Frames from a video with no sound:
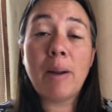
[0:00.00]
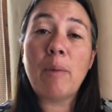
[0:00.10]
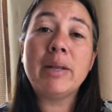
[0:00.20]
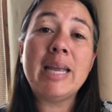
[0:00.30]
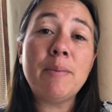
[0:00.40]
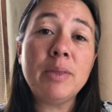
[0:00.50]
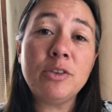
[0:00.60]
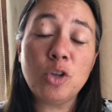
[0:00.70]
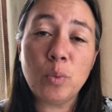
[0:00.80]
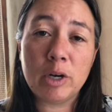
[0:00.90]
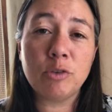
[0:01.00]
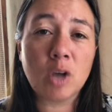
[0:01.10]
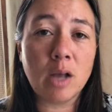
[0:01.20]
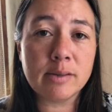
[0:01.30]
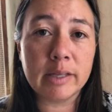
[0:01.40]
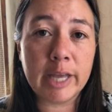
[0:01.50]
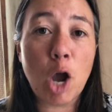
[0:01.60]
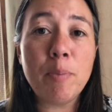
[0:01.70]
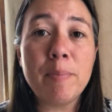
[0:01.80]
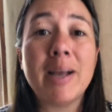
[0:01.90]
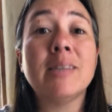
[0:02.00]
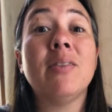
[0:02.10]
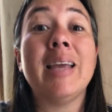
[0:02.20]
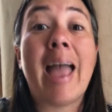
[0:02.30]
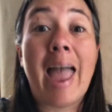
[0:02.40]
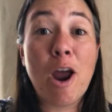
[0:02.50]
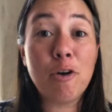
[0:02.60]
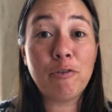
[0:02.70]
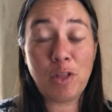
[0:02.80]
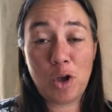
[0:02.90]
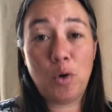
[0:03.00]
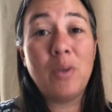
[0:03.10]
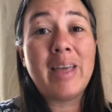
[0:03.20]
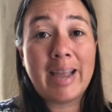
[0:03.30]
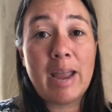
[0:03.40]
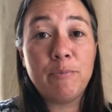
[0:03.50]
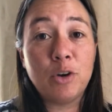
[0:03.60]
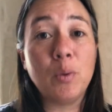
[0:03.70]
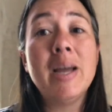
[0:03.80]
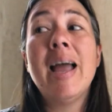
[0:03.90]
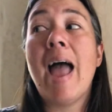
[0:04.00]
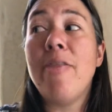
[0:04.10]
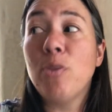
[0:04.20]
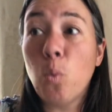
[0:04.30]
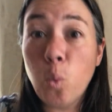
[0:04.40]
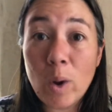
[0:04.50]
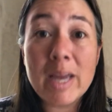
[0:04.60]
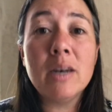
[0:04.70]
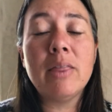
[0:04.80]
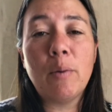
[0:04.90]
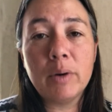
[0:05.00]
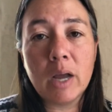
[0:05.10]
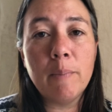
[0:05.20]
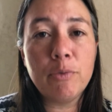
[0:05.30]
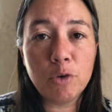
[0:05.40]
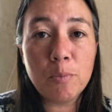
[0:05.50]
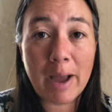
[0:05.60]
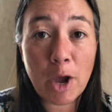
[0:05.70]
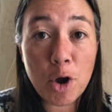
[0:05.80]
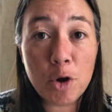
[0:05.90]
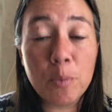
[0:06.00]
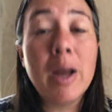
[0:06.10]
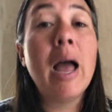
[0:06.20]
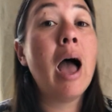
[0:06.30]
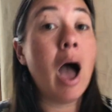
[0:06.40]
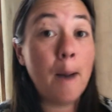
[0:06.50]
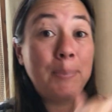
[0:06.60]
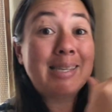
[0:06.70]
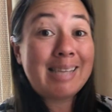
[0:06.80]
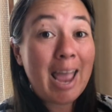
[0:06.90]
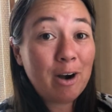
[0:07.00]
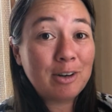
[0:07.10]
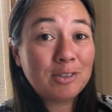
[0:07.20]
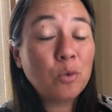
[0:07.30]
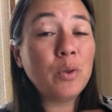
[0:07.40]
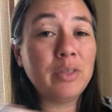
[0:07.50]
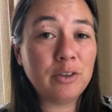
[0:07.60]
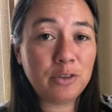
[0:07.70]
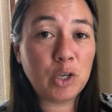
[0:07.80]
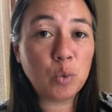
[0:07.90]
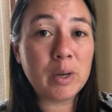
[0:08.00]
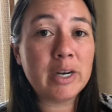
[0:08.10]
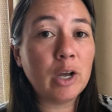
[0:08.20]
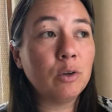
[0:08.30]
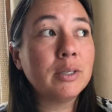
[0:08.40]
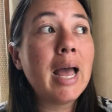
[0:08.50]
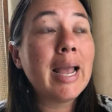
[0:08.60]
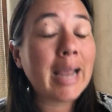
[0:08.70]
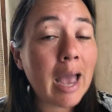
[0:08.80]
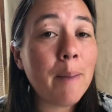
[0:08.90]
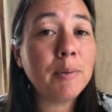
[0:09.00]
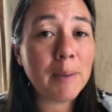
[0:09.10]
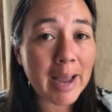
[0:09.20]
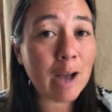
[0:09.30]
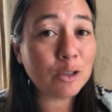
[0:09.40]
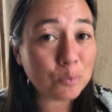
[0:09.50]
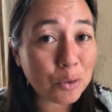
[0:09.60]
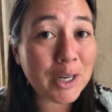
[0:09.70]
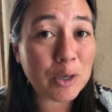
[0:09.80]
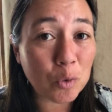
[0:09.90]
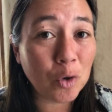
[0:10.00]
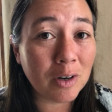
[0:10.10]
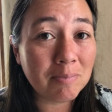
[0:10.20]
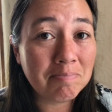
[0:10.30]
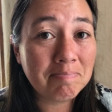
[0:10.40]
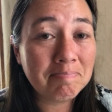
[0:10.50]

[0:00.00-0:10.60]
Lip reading: But I would keep these two windows constantly open because of the airflow that came through. And the wind that would come through my home upstairs with these two windows kept my house pretty cool,